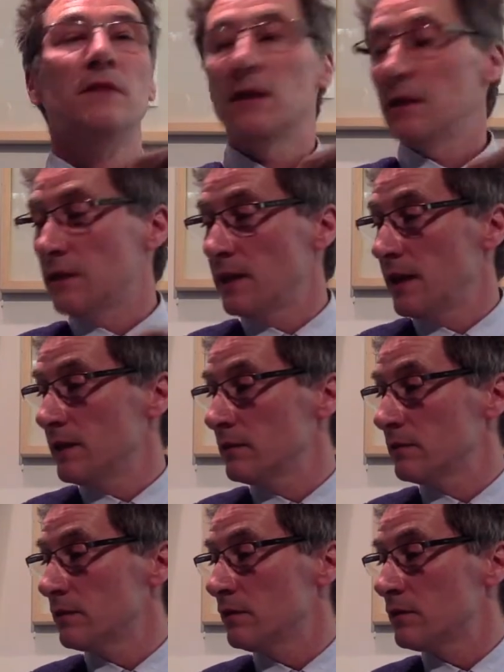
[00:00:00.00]
And then
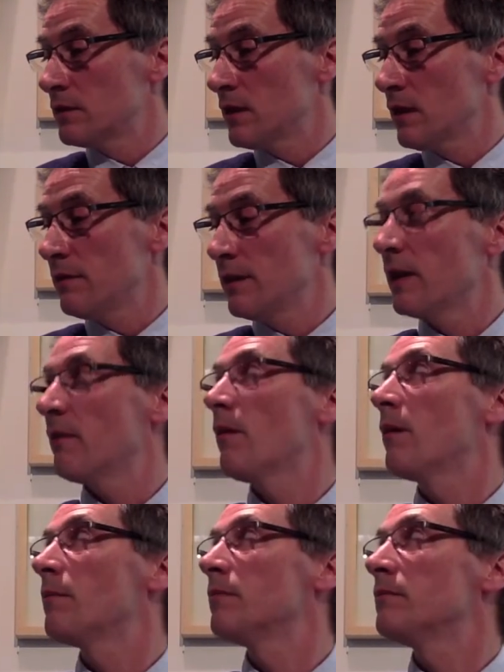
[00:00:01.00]
you slowly go
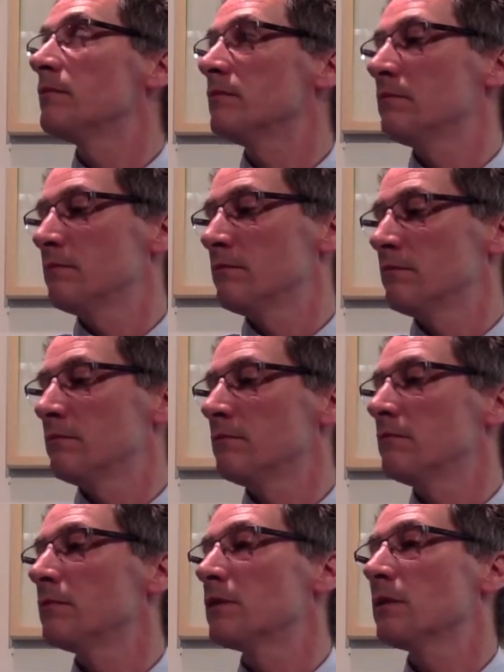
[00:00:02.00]
up
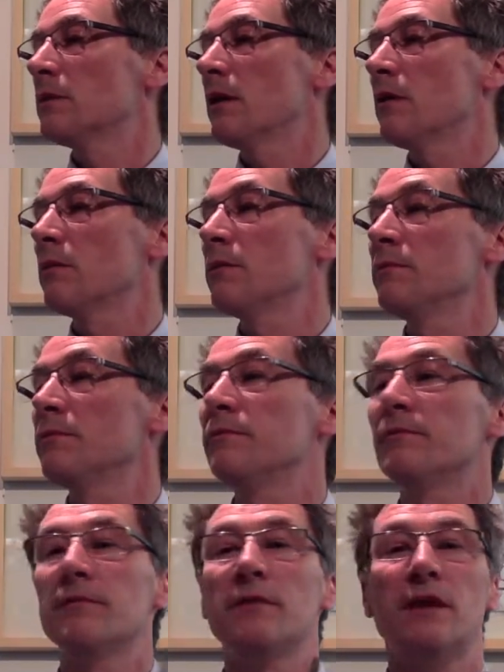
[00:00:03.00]
to another one.
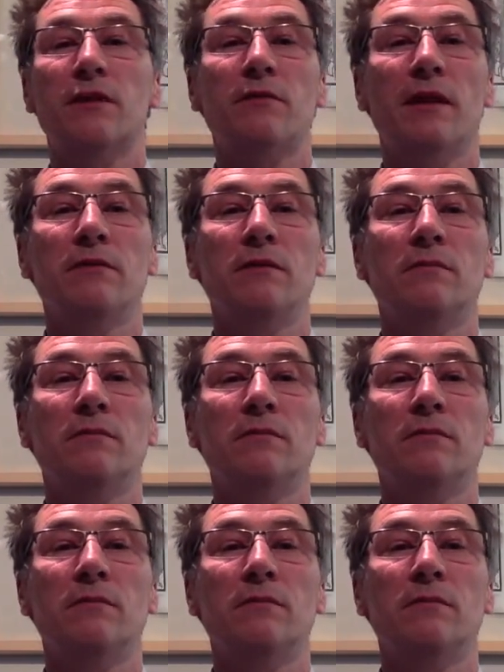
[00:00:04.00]
Next round.